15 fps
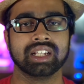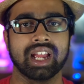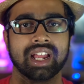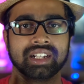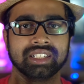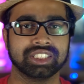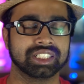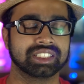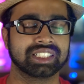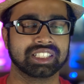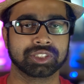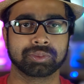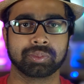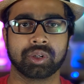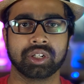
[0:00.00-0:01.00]
And just
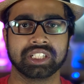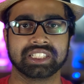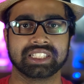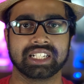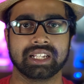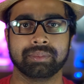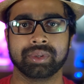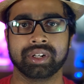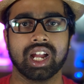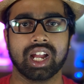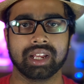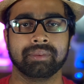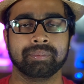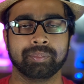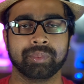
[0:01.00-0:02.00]
a small disclaimer,
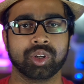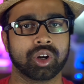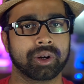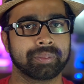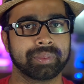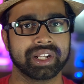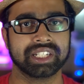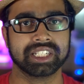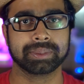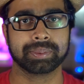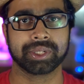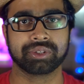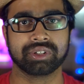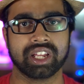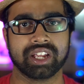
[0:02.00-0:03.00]
I have not made this
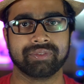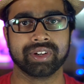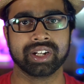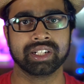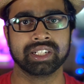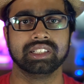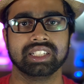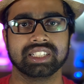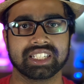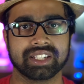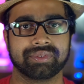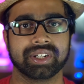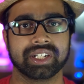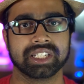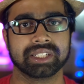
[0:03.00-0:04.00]
particular effect. This
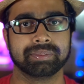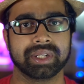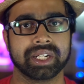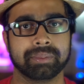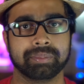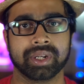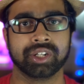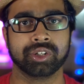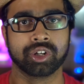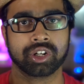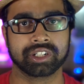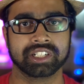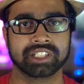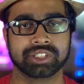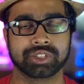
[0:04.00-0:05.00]
effect is made by
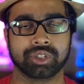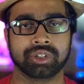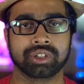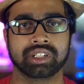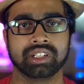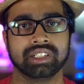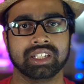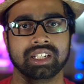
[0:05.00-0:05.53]
Rocketstock.